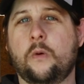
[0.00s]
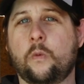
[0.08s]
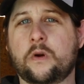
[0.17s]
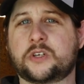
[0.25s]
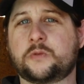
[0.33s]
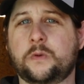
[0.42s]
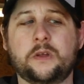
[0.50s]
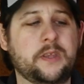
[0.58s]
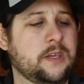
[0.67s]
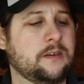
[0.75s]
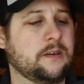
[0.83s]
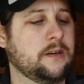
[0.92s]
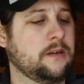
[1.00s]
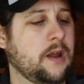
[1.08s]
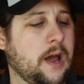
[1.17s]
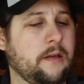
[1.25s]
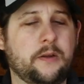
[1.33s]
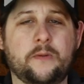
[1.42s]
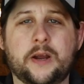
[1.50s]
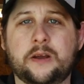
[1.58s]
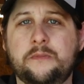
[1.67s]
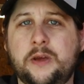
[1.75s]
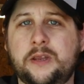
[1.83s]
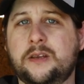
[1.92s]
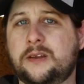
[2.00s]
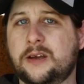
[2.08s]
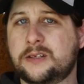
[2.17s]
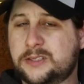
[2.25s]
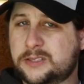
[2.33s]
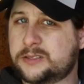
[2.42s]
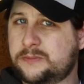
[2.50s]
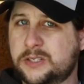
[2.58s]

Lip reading: Works really good. Highly recommended, guys.